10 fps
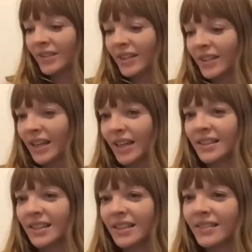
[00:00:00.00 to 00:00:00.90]
that,
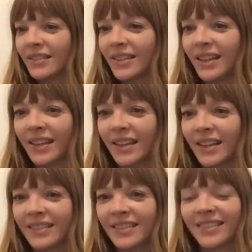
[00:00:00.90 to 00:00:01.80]
teacher, that
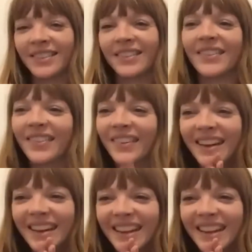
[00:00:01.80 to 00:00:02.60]
aura.